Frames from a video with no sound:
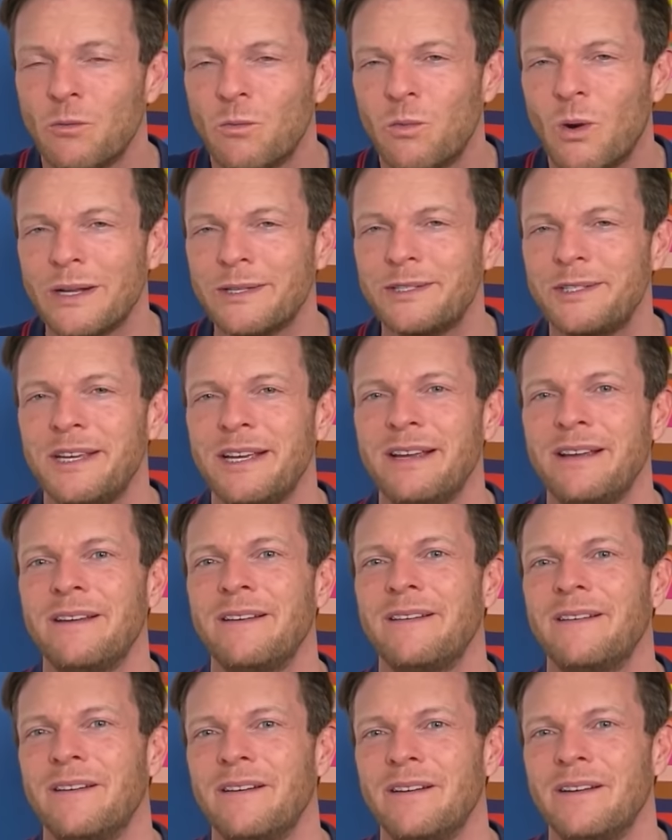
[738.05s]
Watching
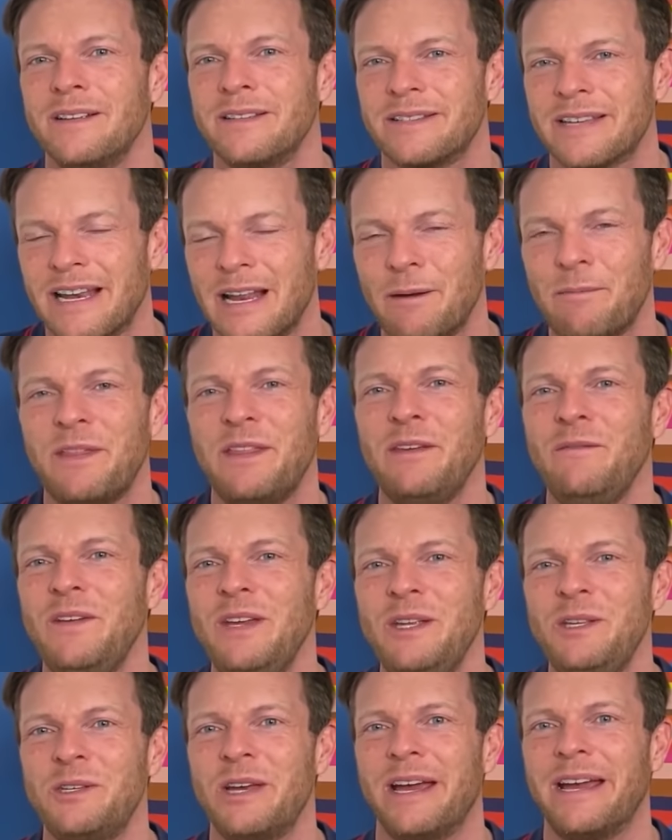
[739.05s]
Thalapathy
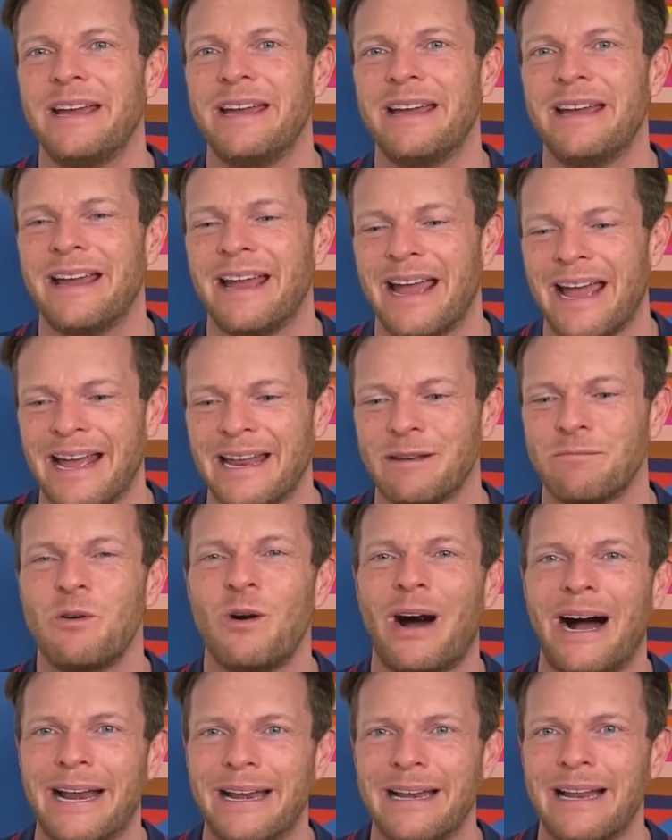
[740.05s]
Vijay and
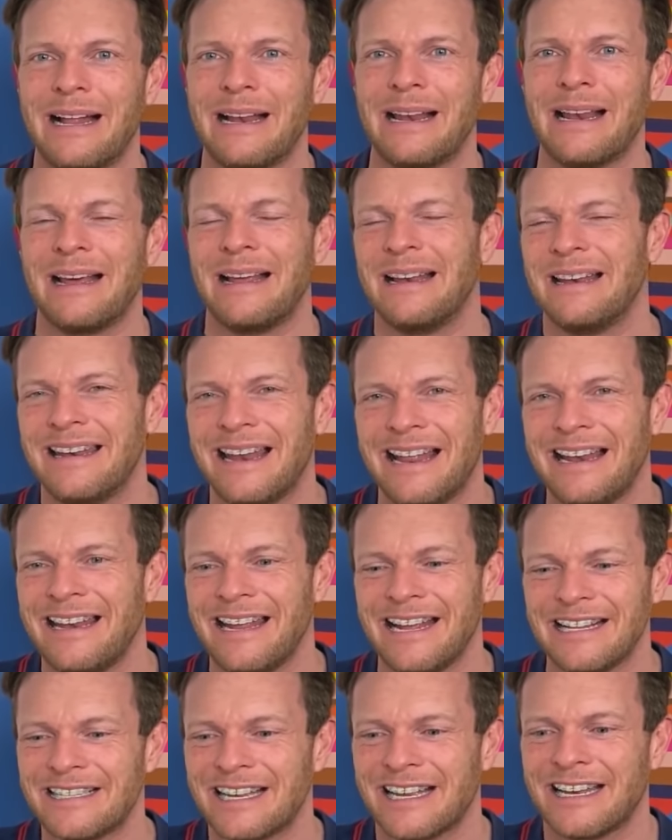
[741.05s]
Mohanlal,
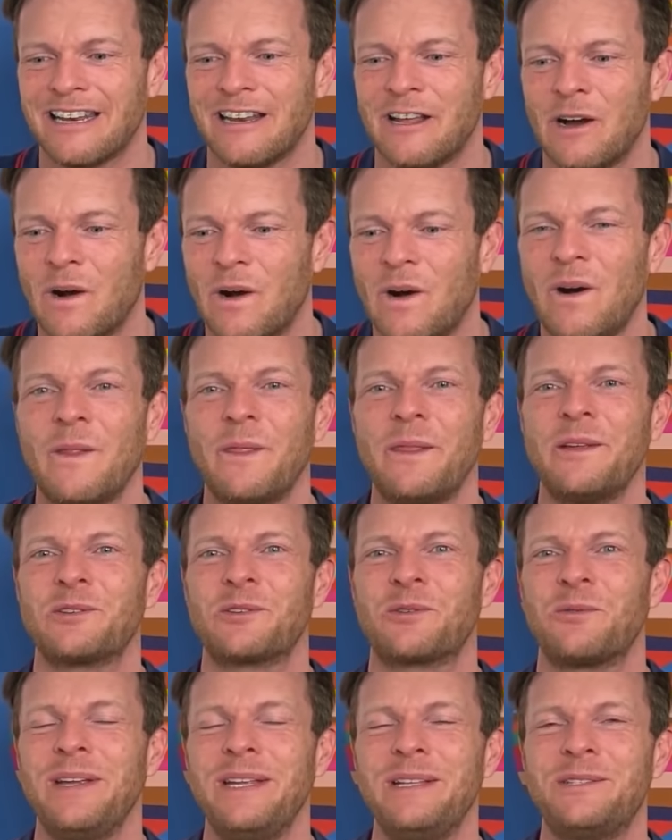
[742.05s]
Lalitan, on the
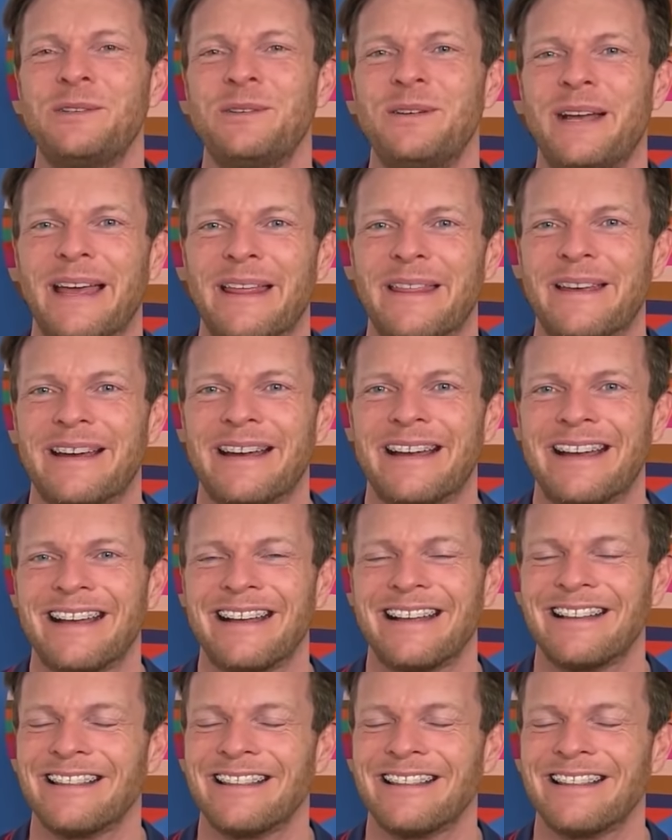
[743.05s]
screen together,